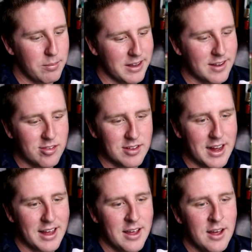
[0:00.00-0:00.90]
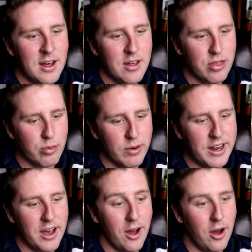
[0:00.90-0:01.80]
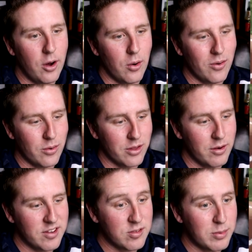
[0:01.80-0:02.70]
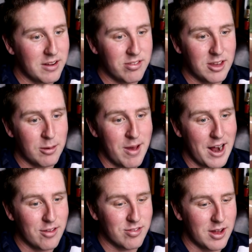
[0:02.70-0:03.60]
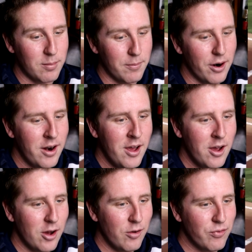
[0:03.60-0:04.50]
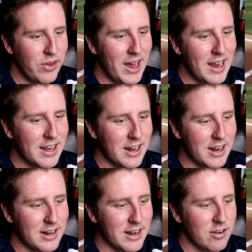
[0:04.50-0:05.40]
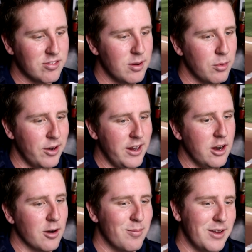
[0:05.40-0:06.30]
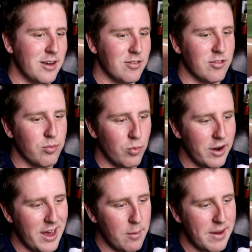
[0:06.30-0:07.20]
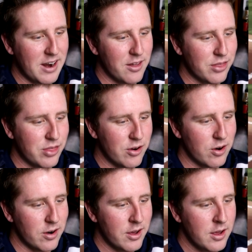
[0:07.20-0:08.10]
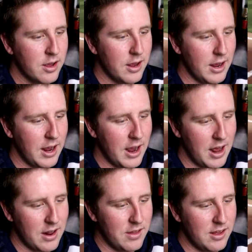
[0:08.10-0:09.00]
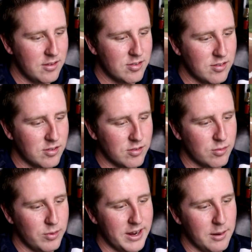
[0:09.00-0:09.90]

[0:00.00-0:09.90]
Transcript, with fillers: but I guess not. 3-0. Well, the rest of my team had his number. Hopefully I can get his number here because it's one out man on third. And this is a swing